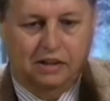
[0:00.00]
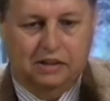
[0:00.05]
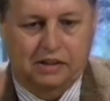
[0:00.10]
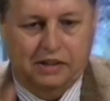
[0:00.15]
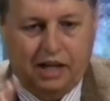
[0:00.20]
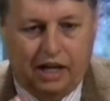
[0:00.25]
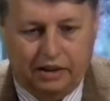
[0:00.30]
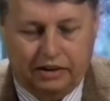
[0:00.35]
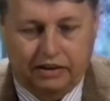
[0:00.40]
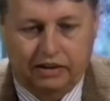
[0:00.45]
It
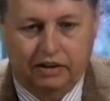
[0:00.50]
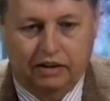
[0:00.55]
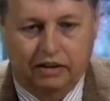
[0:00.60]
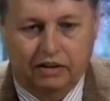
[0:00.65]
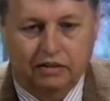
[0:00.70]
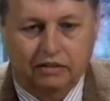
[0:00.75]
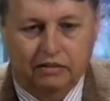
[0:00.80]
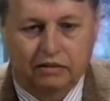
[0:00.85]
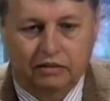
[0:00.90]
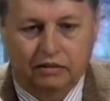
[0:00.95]
sat
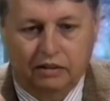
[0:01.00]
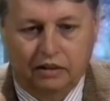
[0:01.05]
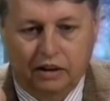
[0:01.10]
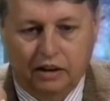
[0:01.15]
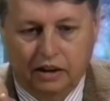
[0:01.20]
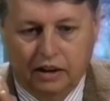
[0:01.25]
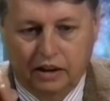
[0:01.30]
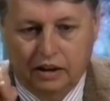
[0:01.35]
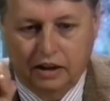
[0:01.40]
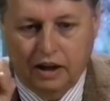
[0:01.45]
there,
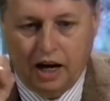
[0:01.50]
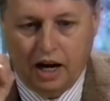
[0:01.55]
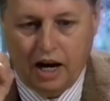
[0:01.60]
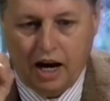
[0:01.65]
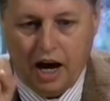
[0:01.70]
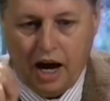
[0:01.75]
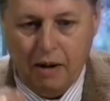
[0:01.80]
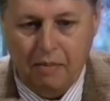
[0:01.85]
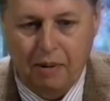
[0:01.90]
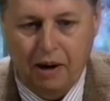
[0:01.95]

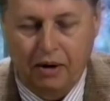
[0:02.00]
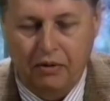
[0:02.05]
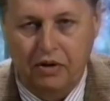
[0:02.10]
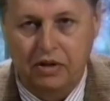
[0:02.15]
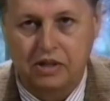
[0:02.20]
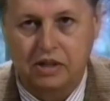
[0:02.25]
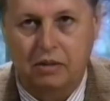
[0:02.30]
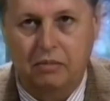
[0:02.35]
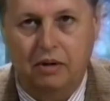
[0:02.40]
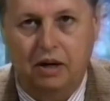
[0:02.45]

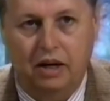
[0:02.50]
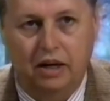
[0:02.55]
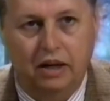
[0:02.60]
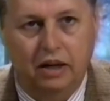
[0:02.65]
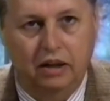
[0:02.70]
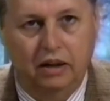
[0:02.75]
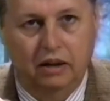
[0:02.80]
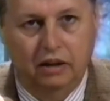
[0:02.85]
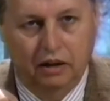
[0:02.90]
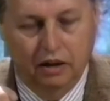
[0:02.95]
high-powered
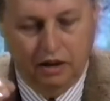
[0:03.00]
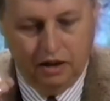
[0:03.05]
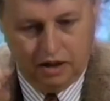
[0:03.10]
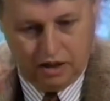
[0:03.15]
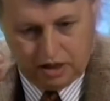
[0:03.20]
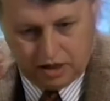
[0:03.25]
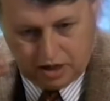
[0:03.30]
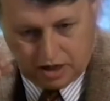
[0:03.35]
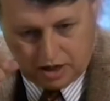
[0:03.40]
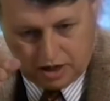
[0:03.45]
samadhi,
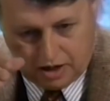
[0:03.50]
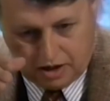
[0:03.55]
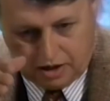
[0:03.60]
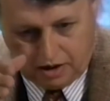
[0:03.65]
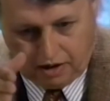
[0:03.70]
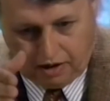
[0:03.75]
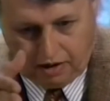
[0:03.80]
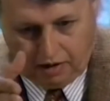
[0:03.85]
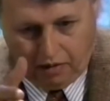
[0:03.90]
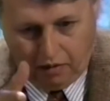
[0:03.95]

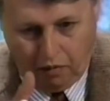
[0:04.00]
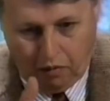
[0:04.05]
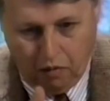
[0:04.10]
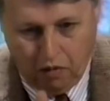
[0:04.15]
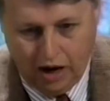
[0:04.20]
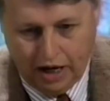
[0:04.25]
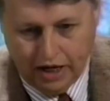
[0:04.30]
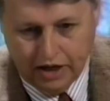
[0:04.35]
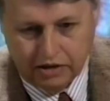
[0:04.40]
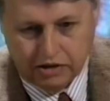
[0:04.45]

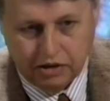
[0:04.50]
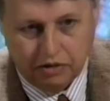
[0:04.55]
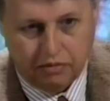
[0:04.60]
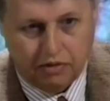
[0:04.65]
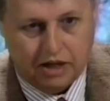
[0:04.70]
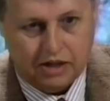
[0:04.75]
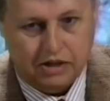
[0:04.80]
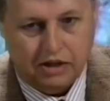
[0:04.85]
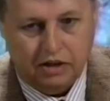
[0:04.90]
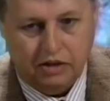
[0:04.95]
went into
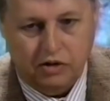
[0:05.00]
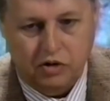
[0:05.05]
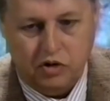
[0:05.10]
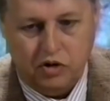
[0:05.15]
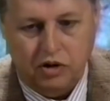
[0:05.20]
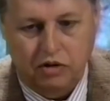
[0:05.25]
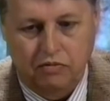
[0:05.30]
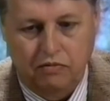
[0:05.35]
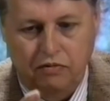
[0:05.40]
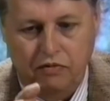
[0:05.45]

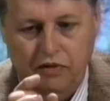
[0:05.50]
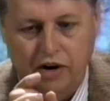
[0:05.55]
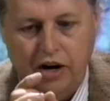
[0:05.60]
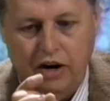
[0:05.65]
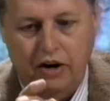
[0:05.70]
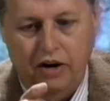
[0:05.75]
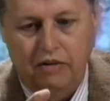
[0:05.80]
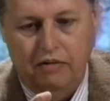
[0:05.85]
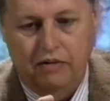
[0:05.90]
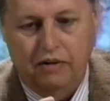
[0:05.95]
resolution,
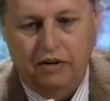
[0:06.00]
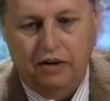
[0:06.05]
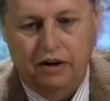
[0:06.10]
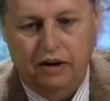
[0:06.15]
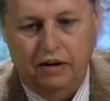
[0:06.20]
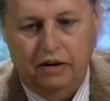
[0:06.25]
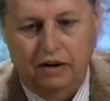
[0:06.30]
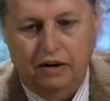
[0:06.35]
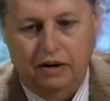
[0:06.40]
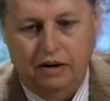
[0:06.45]
very,
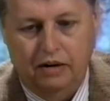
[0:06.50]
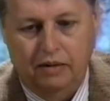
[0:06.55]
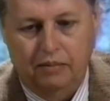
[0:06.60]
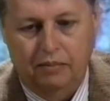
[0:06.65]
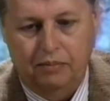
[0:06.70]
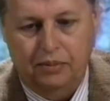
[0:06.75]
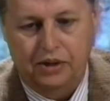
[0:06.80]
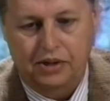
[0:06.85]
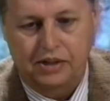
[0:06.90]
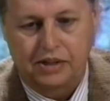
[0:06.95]
very
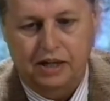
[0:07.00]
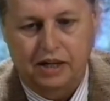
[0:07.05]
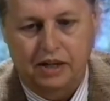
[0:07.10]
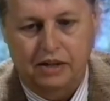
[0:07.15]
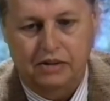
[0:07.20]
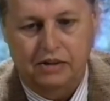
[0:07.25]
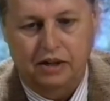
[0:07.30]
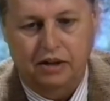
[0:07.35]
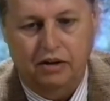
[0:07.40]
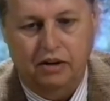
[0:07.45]
um,
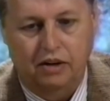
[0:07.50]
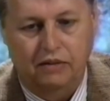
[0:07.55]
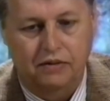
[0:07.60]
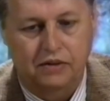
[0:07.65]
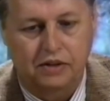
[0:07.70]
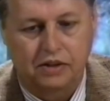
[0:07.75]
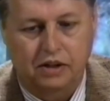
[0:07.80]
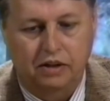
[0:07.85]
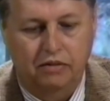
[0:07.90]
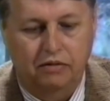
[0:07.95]
precise, and all of
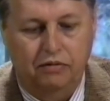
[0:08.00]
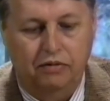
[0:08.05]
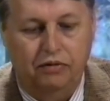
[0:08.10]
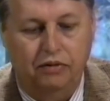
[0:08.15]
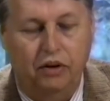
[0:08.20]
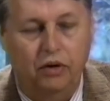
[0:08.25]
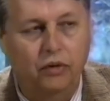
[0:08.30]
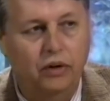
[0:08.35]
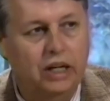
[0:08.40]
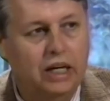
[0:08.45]
a sudden
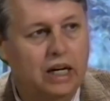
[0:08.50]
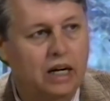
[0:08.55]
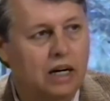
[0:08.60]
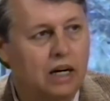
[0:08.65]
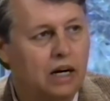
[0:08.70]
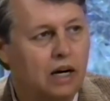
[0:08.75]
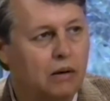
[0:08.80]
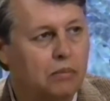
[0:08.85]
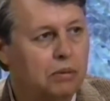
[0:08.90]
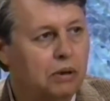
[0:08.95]
floating
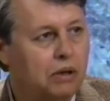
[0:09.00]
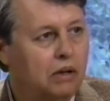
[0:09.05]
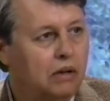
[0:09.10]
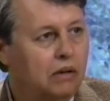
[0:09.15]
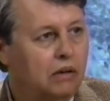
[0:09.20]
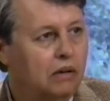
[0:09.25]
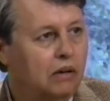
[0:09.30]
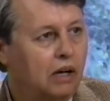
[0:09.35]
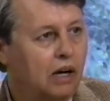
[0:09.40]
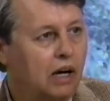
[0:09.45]
up
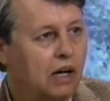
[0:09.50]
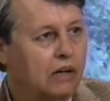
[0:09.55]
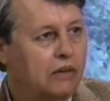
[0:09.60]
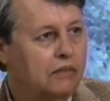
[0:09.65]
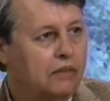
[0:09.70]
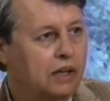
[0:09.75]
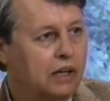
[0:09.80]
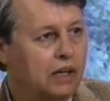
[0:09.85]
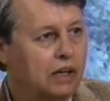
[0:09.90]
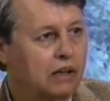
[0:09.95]
out
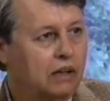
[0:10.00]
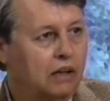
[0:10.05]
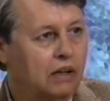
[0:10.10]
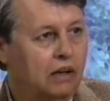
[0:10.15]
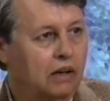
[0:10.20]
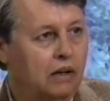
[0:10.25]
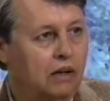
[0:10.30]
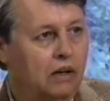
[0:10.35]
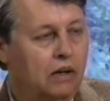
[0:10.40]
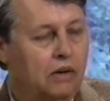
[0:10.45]
of that
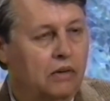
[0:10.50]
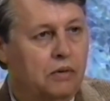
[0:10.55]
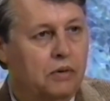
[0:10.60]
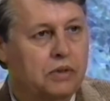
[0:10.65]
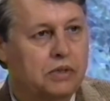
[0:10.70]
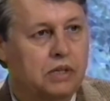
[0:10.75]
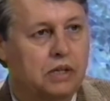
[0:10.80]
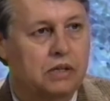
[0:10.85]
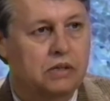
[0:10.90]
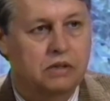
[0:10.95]

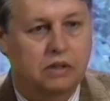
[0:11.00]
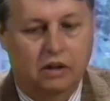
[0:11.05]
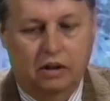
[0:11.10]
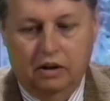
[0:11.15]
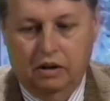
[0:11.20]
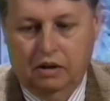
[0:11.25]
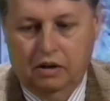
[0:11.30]
was this